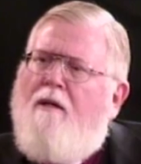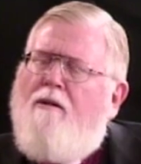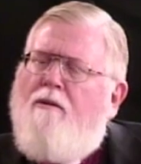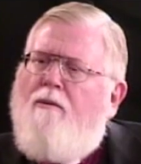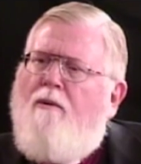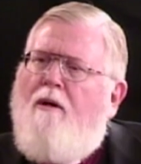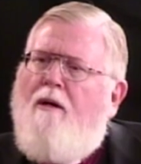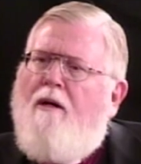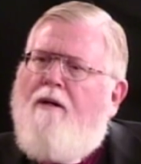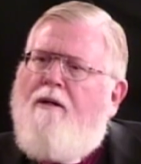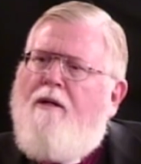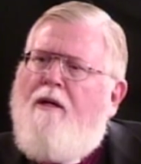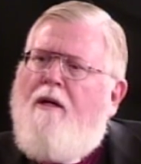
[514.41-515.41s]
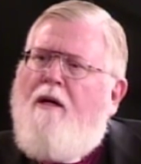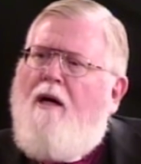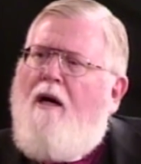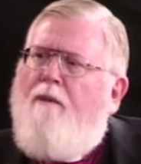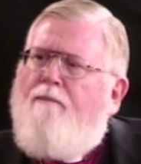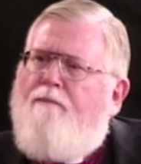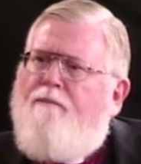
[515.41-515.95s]
toward
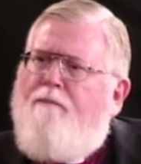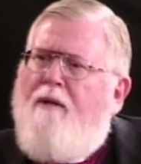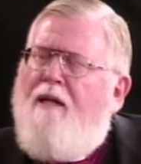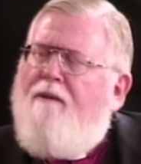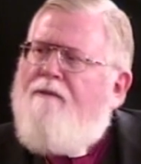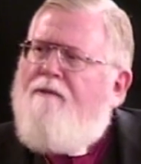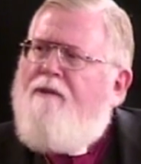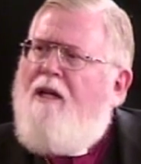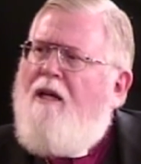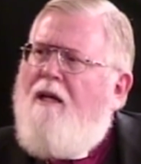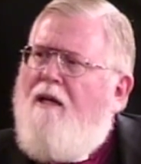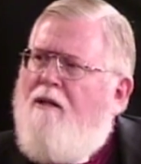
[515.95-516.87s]
uplifting